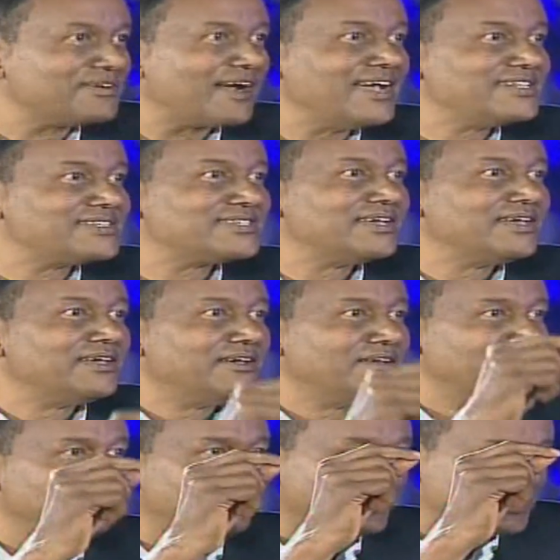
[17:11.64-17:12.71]
rights, In,
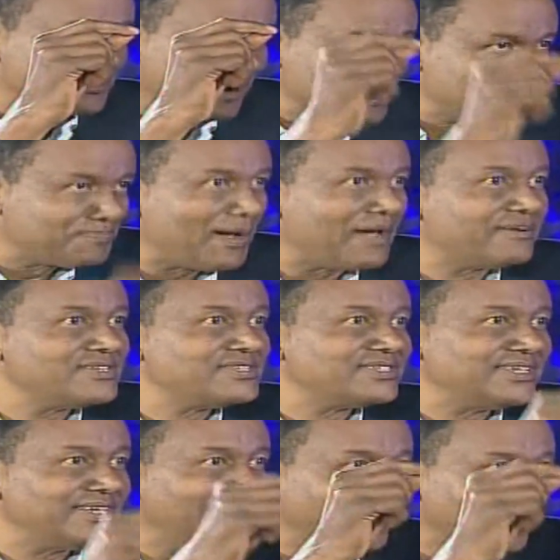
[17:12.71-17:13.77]
for
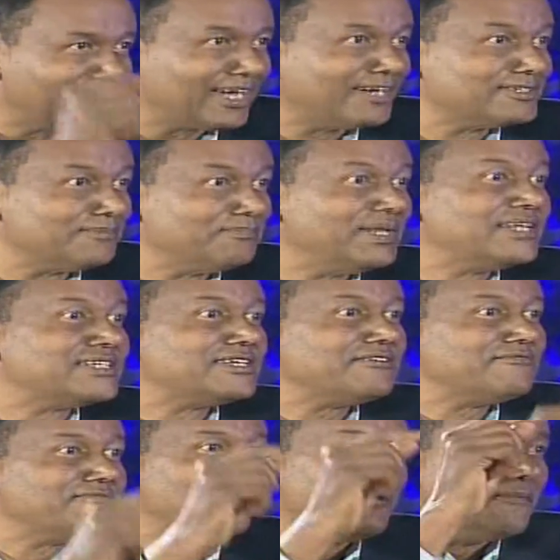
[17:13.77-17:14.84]
transparency and accountability
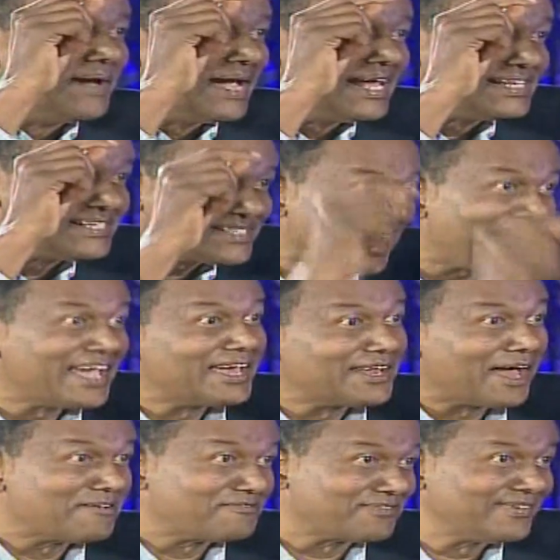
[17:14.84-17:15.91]
for my entire
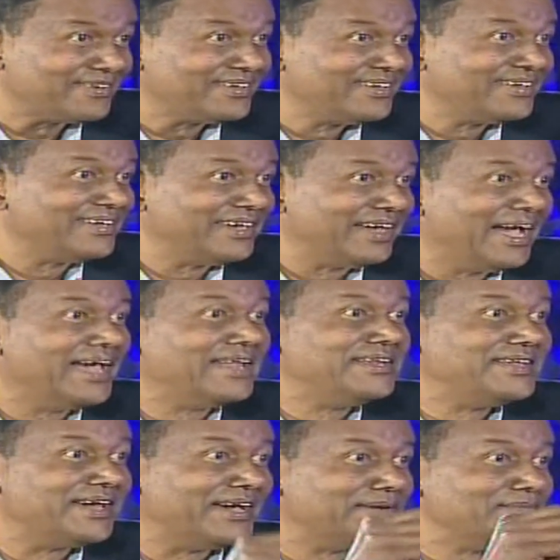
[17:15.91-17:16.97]
life. Very true.
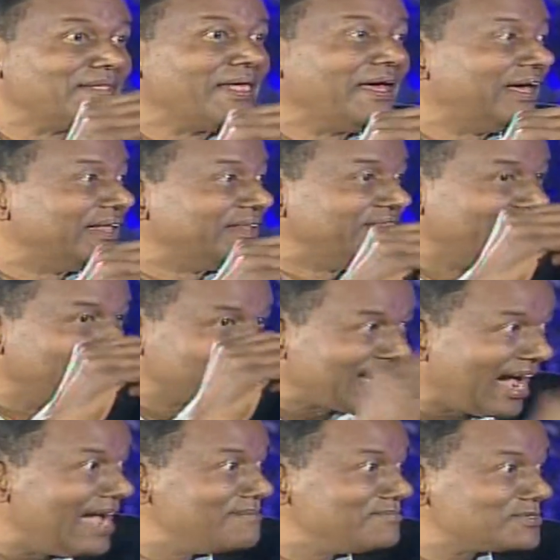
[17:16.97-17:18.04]
And uh, there are
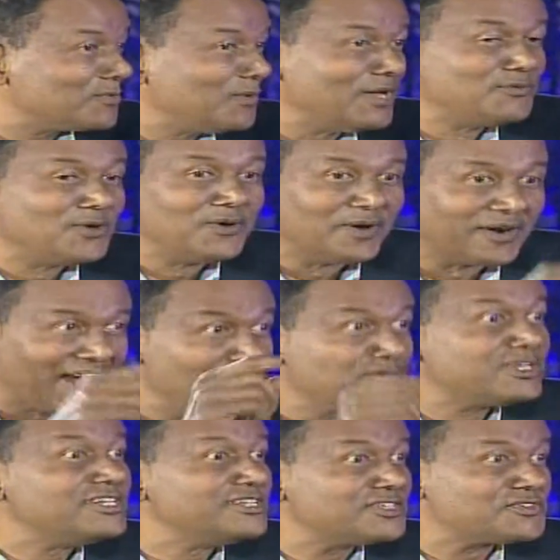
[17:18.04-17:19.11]
times when we were
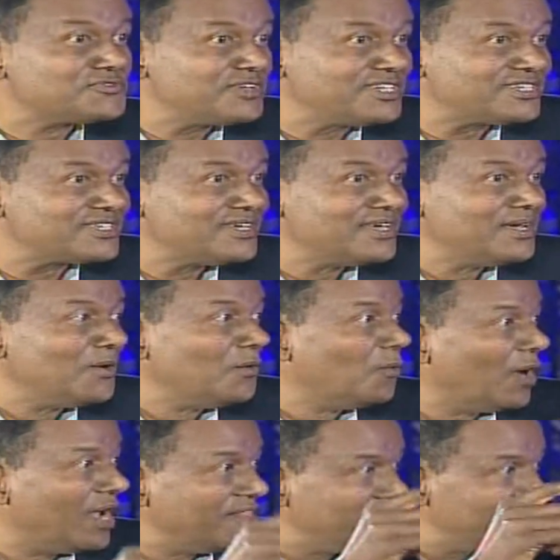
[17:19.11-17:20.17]
out in the streets, very
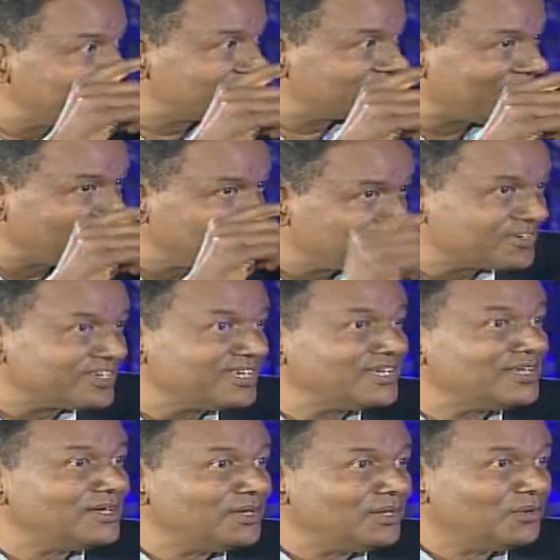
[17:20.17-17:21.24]
true. when this country
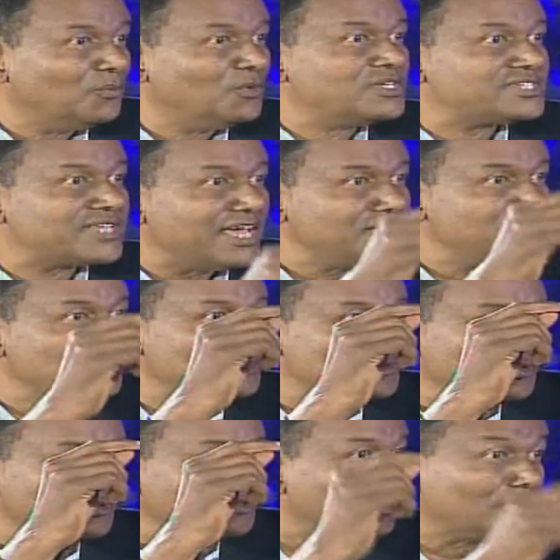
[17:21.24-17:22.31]
would send you
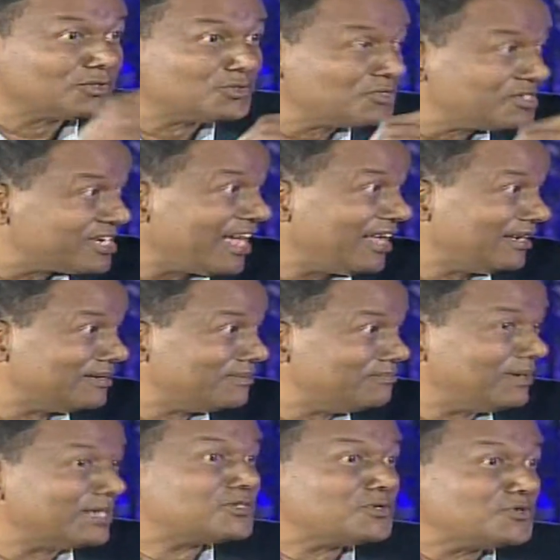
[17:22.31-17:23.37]
to not to jail mm.
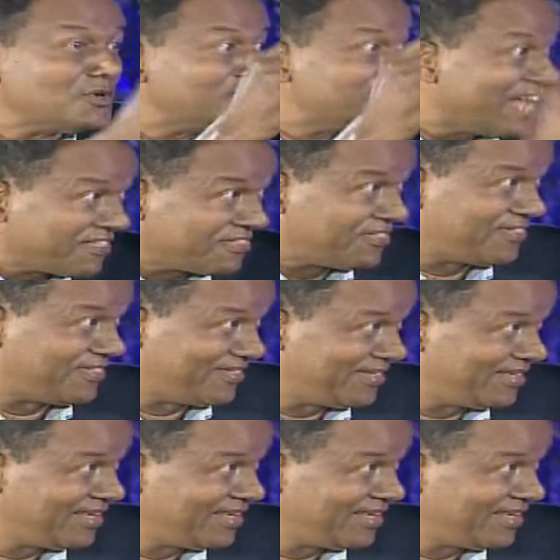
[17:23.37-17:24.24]
but to your death. And that's how